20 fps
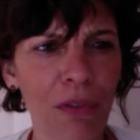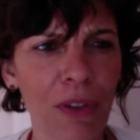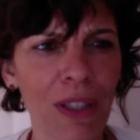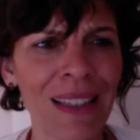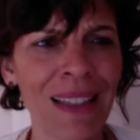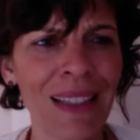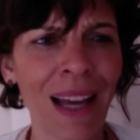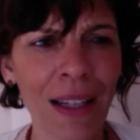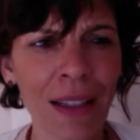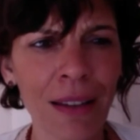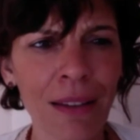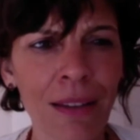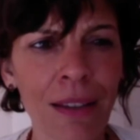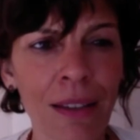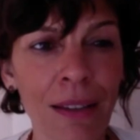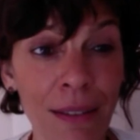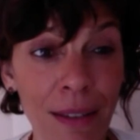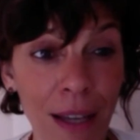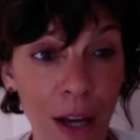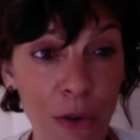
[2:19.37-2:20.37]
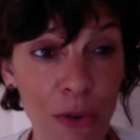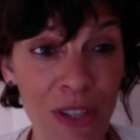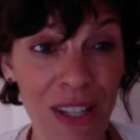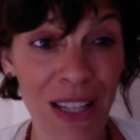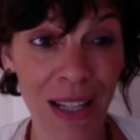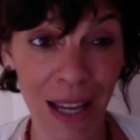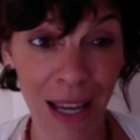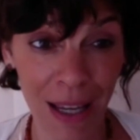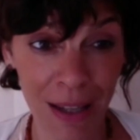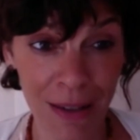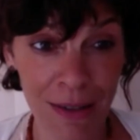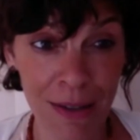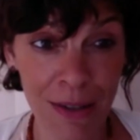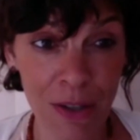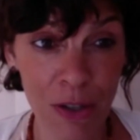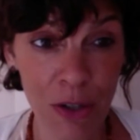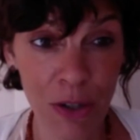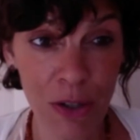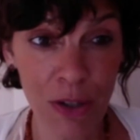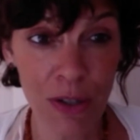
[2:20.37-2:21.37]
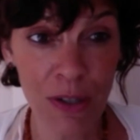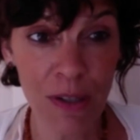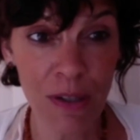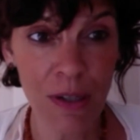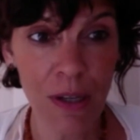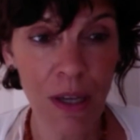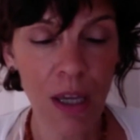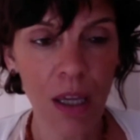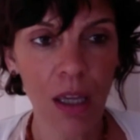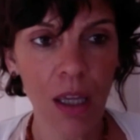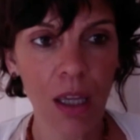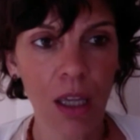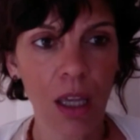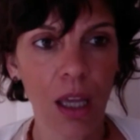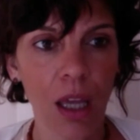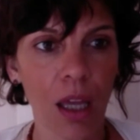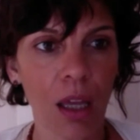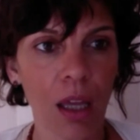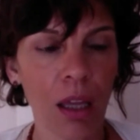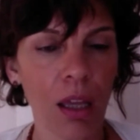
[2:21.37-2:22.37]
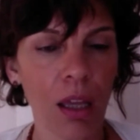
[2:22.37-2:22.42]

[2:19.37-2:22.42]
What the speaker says: 19,000 answers. We